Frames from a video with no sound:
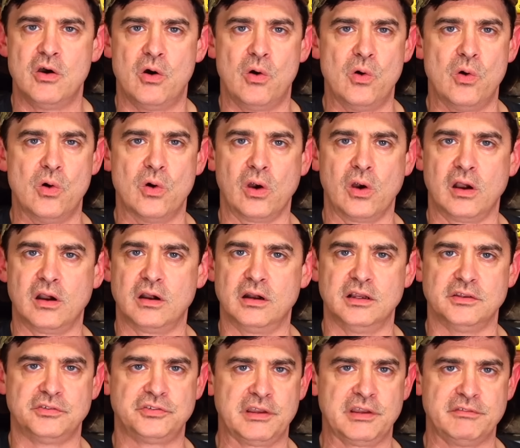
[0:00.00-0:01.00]
or a
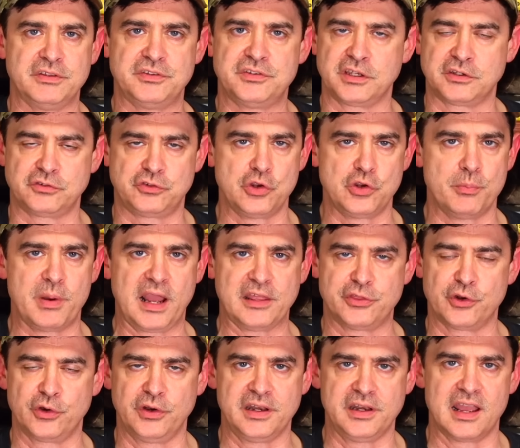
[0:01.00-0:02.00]
7.62 by
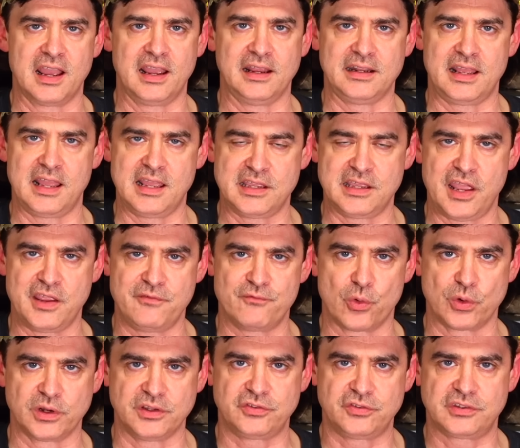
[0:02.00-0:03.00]
39
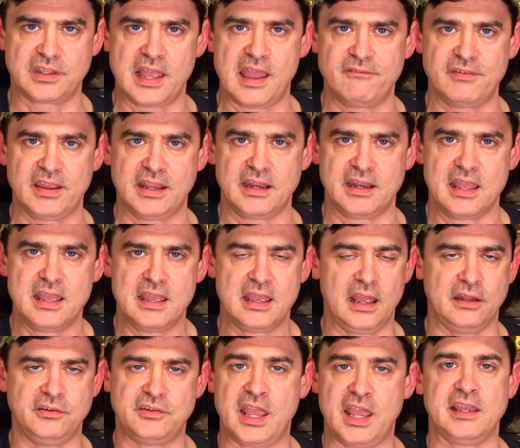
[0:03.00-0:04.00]
AK-47
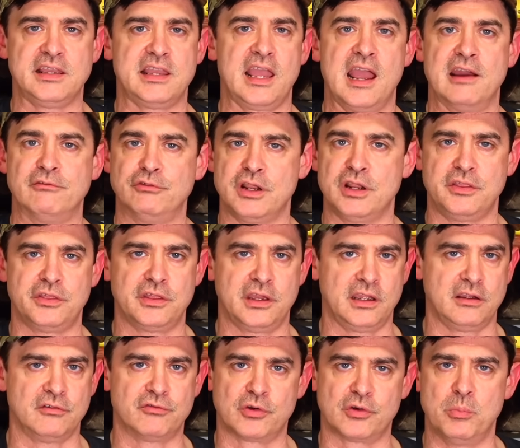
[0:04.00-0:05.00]
and take
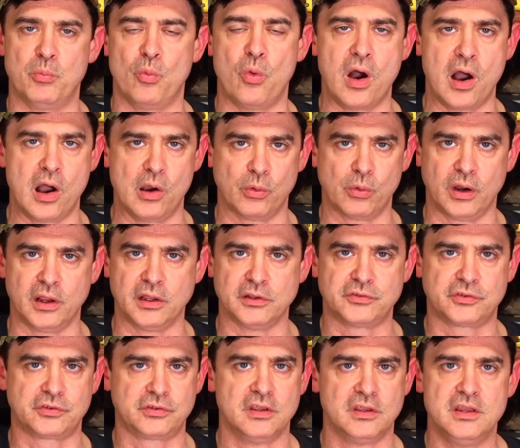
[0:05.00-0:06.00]
everything from
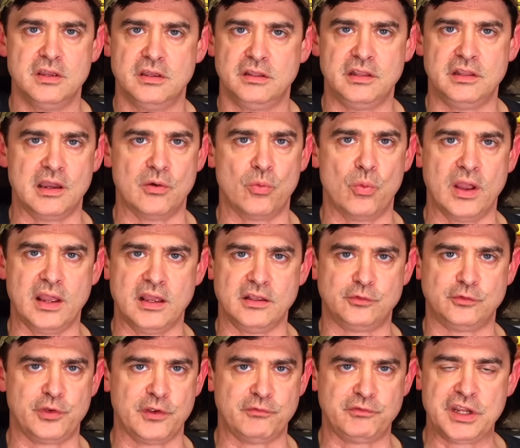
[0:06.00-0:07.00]
walrus that weighs
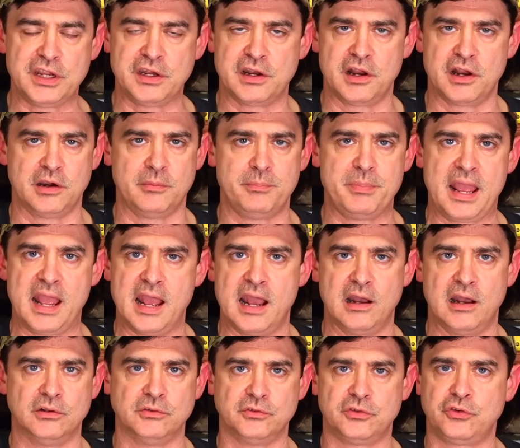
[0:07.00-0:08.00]
1,500
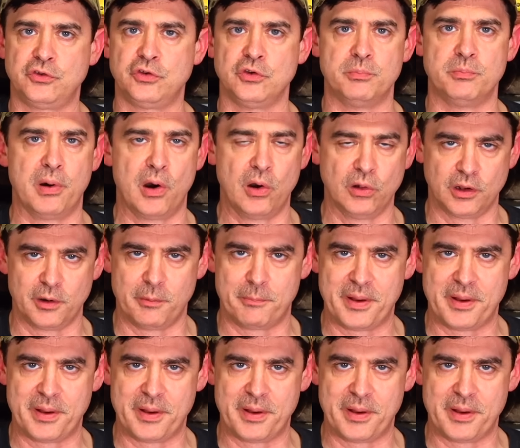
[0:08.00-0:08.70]
pounds to polar